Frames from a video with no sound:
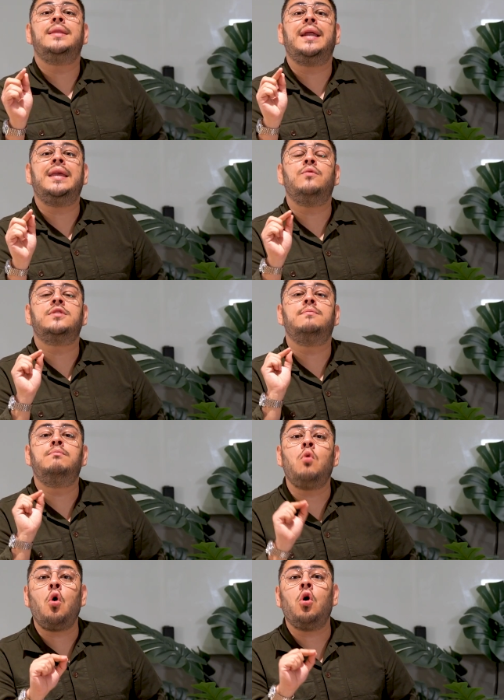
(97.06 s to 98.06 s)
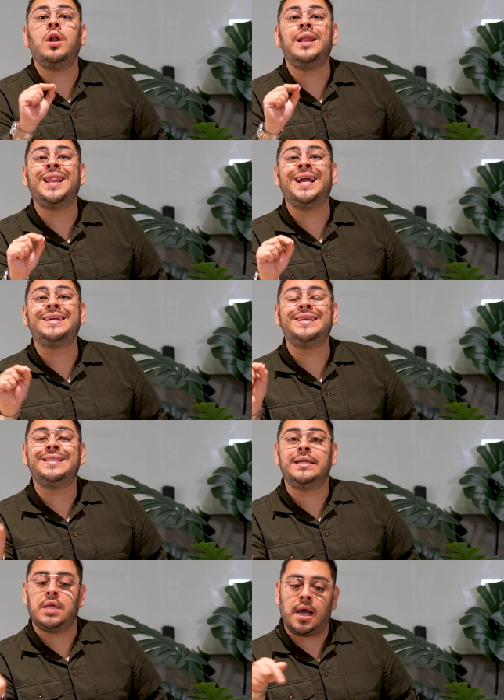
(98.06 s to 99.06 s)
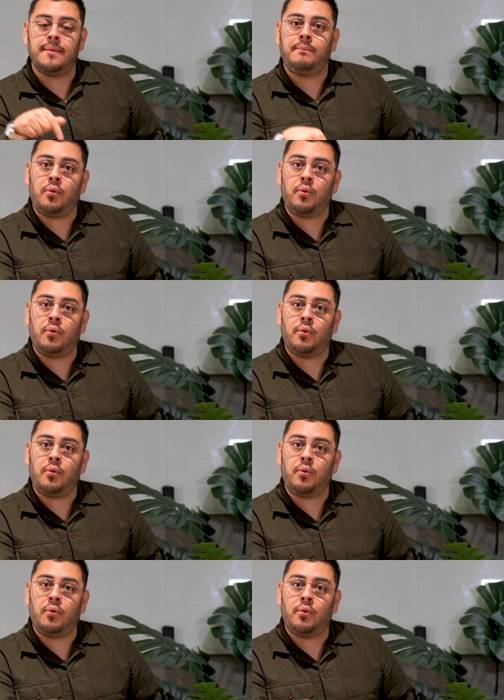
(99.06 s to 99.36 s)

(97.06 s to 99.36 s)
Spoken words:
that he was more likely than not